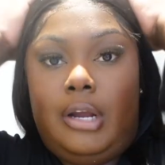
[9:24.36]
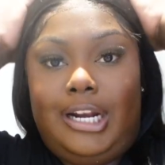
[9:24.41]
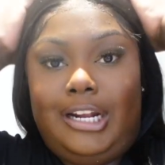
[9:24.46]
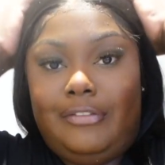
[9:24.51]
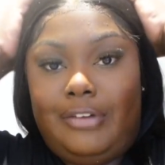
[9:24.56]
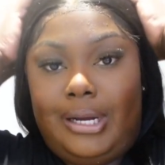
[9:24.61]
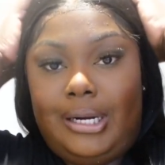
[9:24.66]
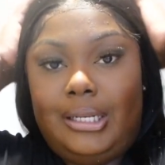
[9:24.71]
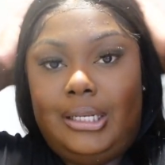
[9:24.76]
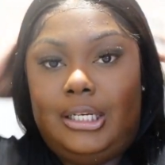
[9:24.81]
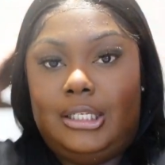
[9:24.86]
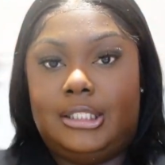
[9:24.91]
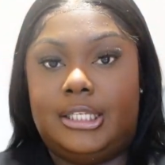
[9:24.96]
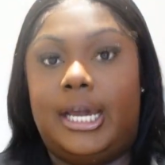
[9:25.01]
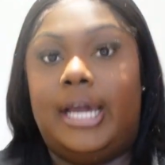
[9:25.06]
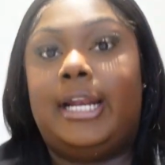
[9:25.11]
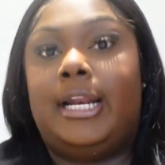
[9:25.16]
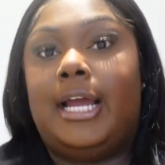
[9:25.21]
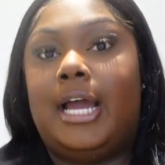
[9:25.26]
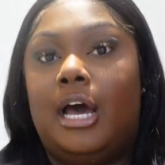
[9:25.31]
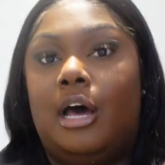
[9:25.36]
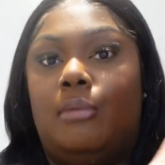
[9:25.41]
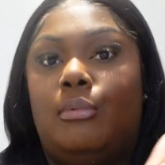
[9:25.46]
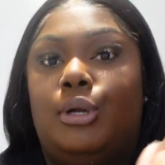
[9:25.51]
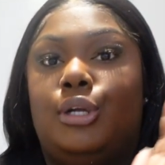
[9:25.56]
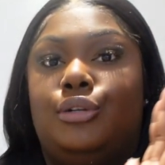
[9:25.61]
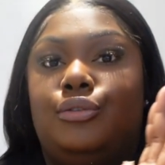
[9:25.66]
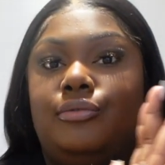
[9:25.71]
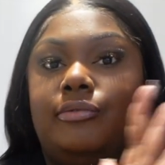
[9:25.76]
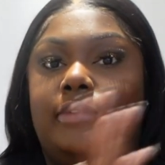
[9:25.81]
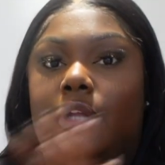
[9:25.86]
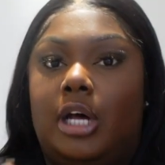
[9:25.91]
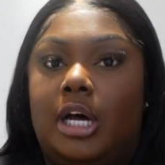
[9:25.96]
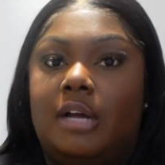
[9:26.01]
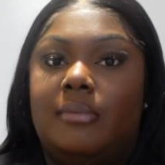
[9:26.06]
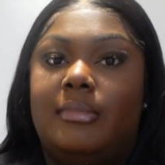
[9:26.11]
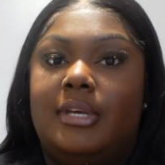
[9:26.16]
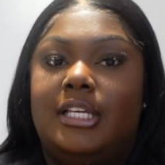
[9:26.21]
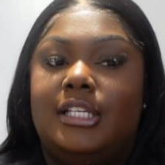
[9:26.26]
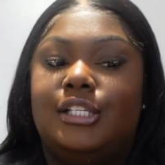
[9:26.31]
and I finally decided how I'm going to do
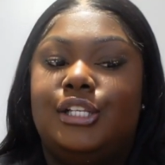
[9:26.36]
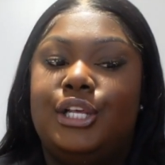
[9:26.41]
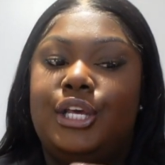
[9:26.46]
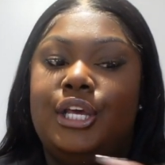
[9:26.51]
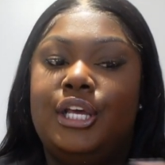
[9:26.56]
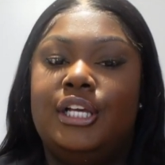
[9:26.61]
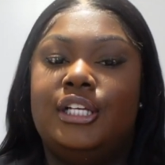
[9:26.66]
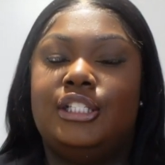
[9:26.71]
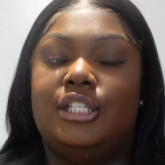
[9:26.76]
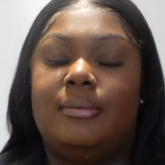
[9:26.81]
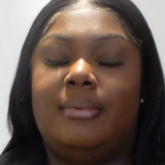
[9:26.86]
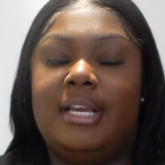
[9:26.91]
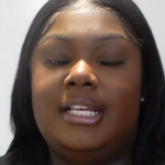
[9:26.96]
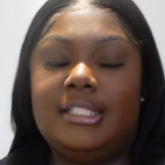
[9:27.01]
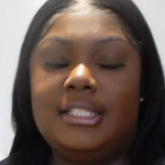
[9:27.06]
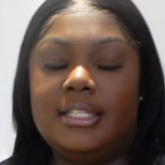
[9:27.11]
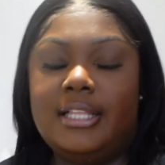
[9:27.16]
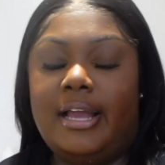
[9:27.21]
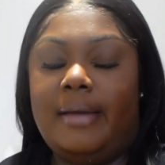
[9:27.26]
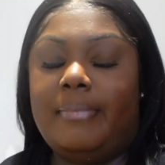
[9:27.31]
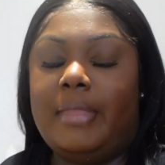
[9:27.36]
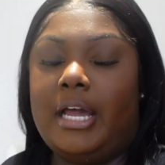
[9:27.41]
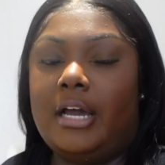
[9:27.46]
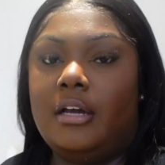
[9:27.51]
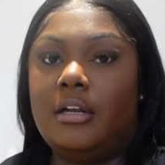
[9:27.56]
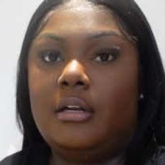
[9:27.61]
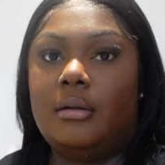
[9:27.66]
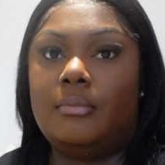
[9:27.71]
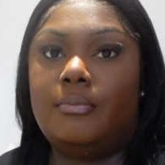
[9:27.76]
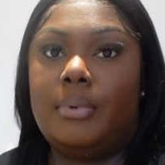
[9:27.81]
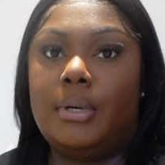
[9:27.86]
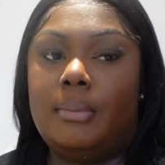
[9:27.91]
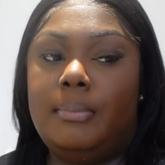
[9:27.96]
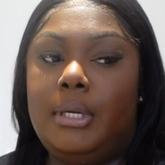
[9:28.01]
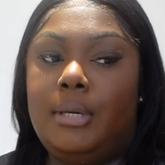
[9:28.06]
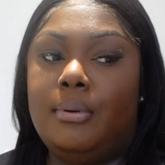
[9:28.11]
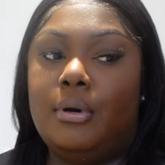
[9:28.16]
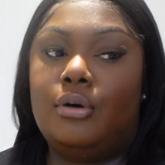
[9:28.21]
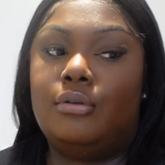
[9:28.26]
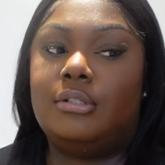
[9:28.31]
Vlogmas. So basically, I'm not going to
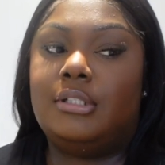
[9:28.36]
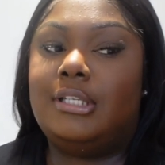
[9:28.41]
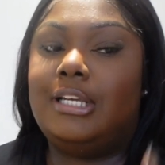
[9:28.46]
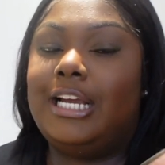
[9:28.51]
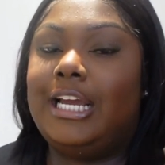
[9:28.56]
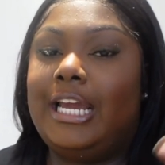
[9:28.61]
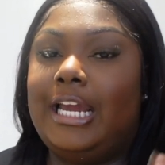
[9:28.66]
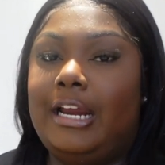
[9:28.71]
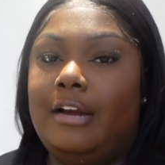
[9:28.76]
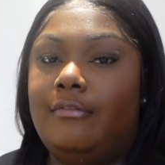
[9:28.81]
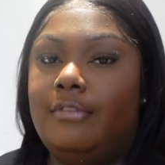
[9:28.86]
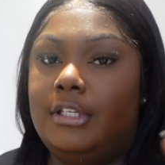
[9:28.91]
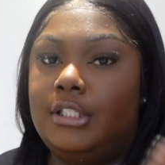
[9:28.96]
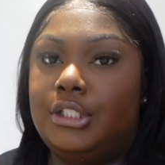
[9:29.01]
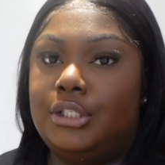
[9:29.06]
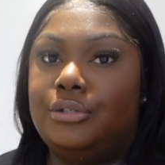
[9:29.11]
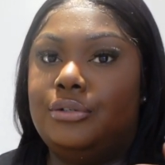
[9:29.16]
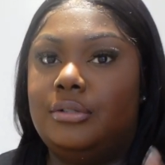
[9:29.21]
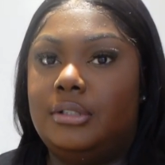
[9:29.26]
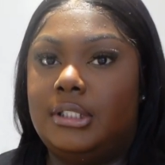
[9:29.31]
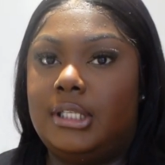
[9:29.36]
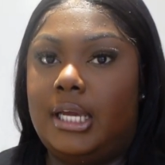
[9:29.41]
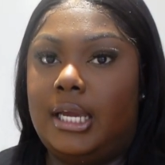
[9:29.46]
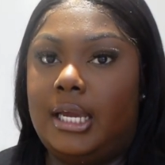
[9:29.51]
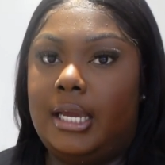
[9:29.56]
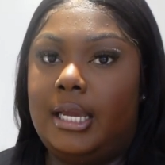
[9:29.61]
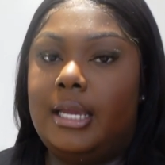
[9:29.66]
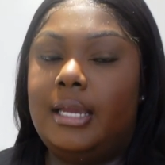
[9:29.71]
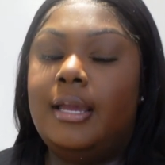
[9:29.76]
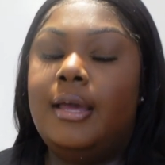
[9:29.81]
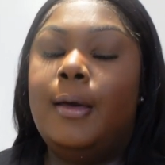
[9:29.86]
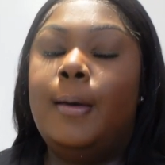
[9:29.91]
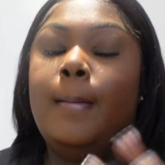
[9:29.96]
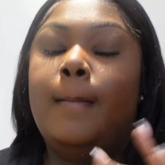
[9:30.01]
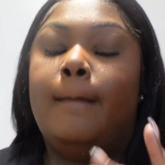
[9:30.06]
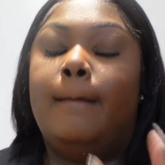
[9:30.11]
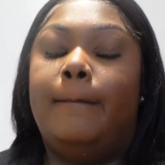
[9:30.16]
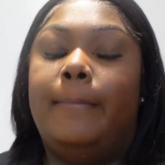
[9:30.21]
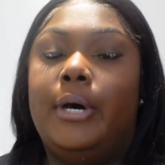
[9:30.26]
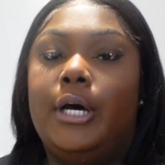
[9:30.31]
be posting every single day.
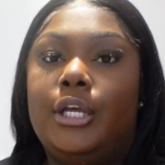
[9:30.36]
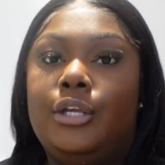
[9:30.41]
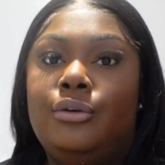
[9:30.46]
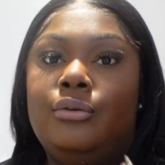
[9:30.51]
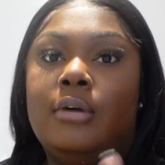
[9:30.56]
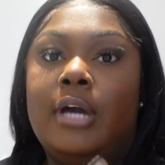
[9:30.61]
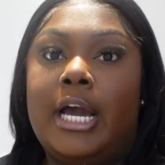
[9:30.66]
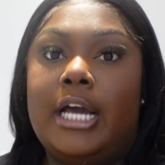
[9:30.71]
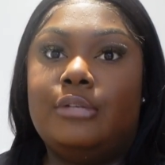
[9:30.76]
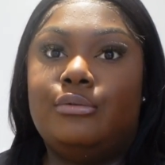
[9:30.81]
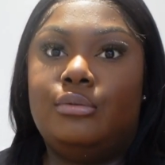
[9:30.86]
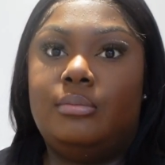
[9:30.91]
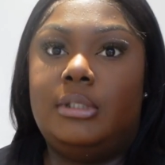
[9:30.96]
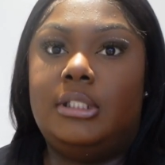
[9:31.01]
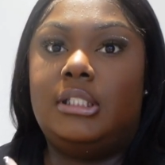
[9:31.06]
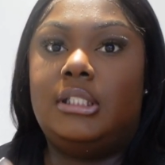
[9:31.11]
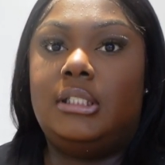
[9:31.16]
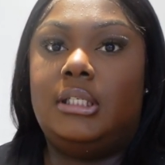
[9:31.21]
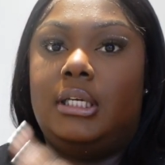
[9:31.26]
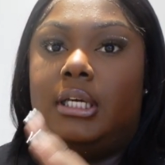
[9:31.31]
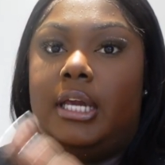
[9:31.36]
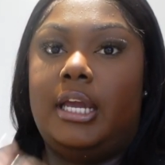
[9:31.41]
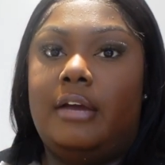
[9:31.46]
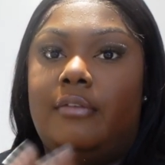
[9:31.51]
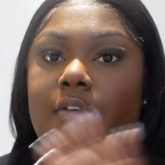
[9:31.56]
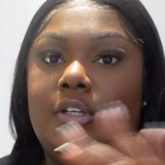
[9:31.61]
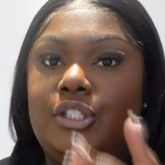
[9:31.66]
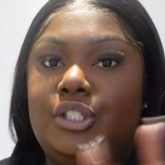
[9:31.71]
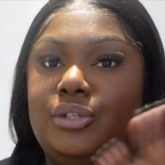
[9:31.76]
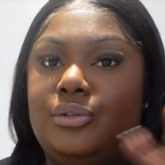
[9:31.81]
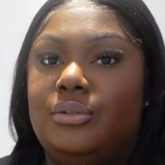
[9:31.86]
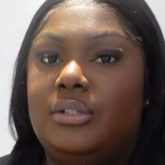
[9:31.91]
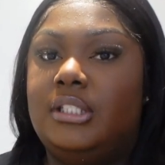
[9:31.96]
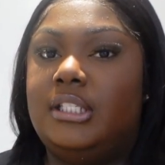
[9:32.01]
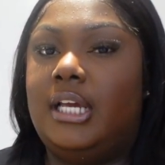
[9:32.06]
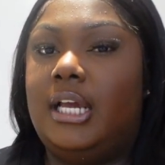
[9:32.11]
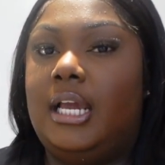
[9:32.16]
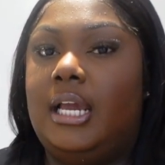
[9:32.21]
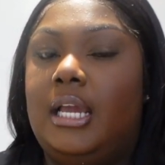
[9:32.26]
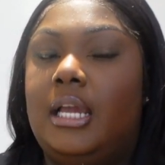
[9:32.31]
But you guys will be seeing every single
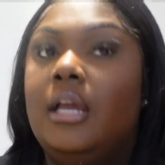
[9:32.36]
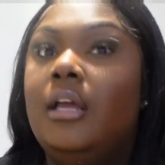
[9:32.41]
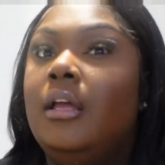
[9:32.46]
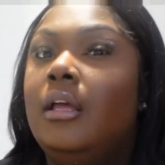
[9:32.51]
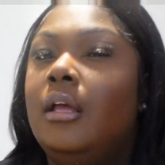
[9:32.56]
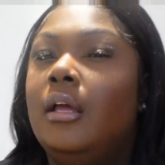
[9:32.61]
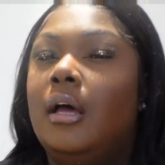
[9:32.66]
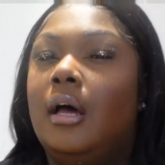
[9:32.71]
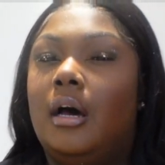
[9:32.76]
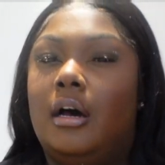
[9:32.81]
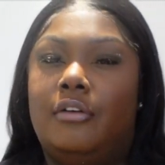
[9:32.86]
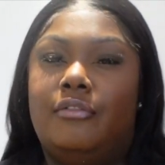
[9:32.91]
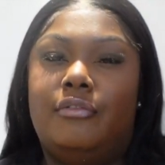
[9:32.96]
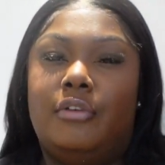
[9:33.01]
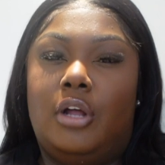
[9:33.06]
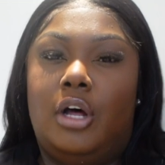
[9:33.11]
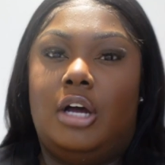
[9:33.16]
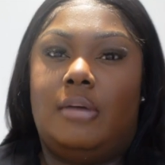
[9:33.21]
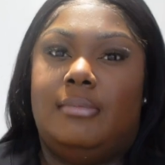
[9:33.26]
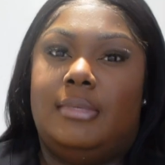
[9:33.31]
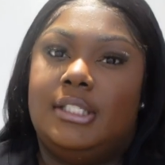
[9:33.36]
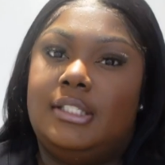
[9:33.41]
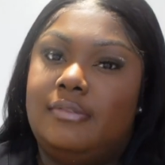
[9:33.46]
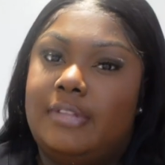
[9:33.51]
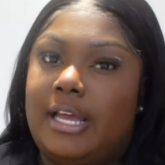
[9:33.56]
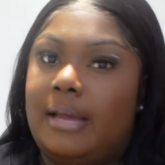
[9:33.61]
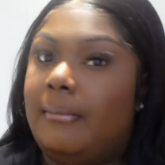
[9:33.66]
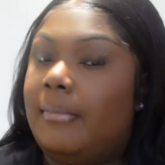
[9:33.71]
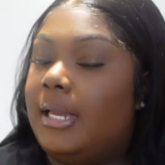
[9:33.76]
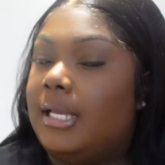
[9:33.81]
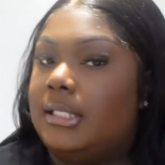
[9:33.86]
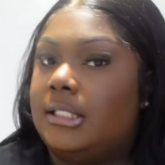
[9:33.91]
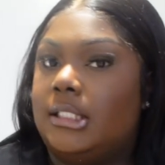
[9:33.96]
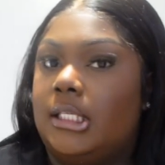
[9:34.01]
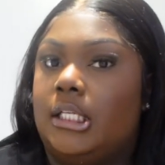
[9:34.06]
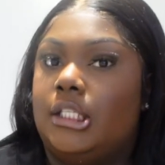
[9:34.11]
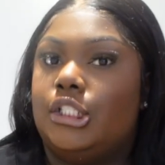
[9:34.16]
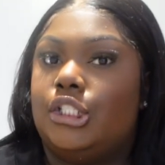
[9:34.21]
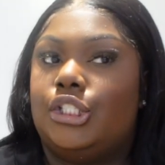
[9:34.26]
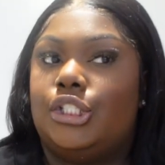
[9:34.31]
day a vlogmas if that makes
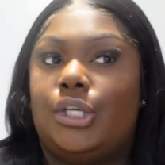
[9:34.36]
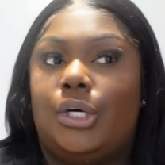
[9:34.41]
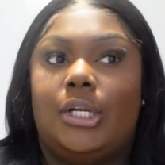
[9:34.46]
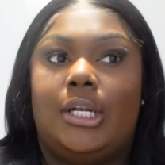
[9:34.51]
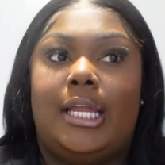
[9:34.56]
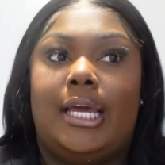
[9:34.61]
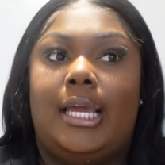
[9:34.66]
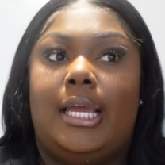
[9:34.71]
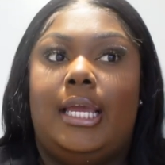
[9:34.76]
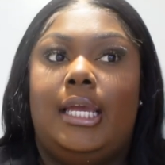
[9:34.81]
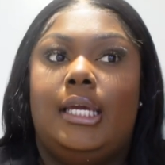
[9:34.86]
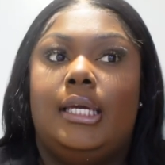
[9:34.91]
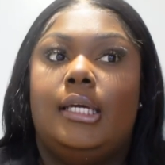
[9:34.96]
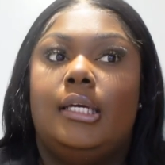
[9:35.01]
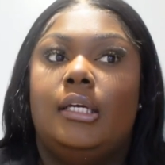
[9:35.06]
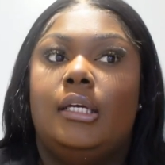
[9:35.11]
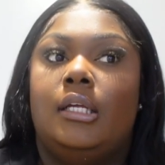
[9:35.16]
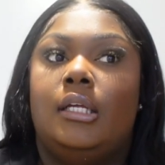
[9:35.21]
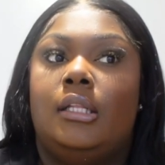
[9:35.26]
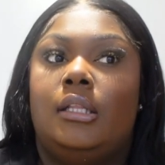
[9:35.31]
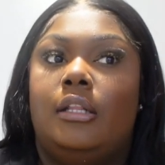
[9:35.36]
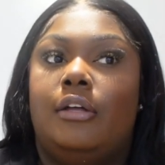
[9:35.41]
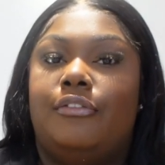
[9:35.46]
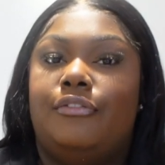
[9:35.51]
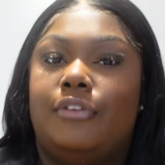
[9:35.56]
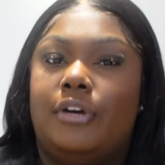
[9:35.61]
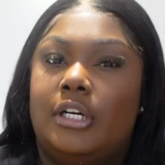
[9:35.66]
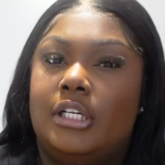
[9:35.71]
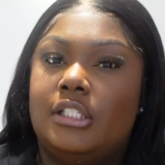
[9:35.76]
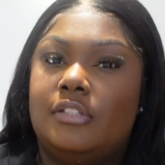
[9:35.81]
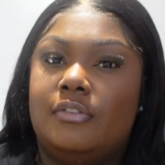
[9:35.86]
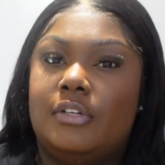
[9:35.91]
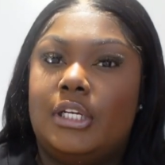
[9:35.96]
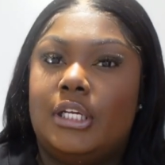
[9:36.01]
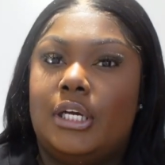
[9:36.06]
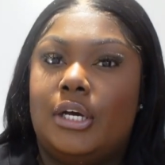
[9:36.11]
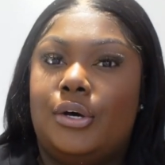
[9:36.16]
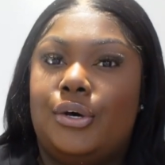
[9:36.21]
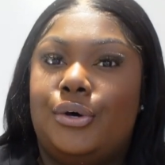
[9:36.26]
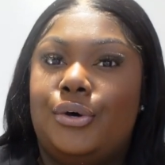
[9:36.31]
sense so like the first
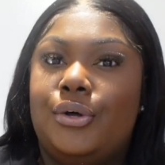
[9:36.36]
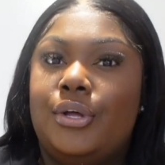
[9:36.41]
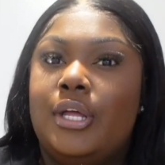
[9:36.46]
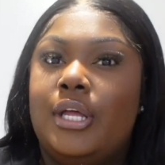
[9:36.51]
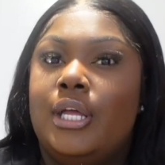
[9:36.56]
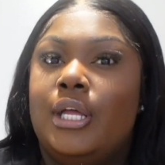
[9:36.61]
video